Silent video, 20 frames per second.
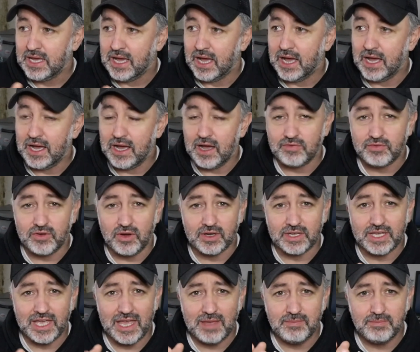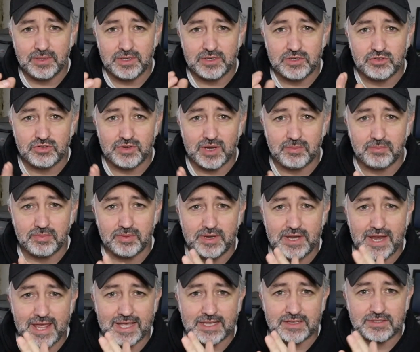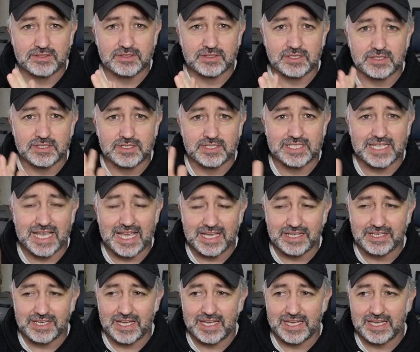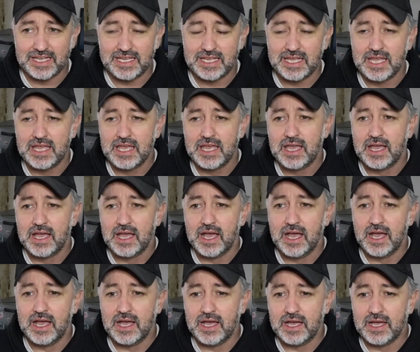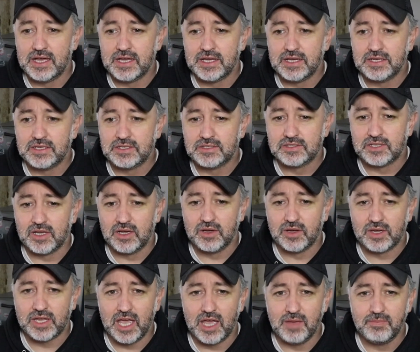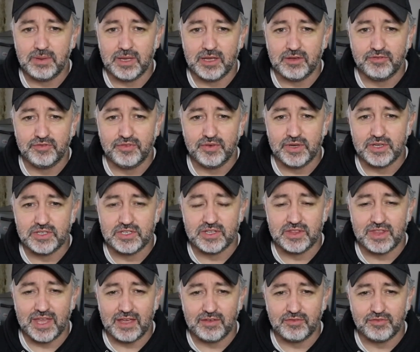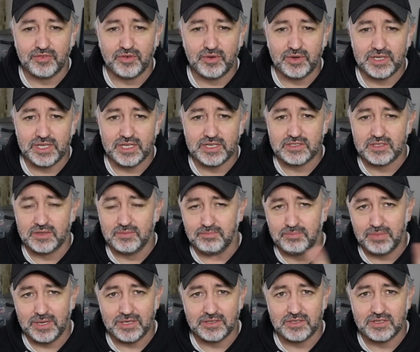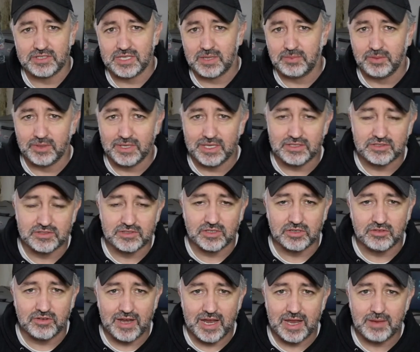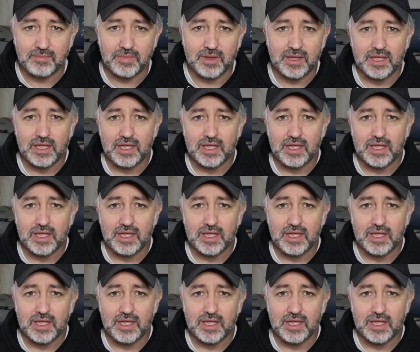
Uh, I've got a camping trip next Saturday, uh, so I'll get a bit of footage of that for you, some pictures up on Instagram.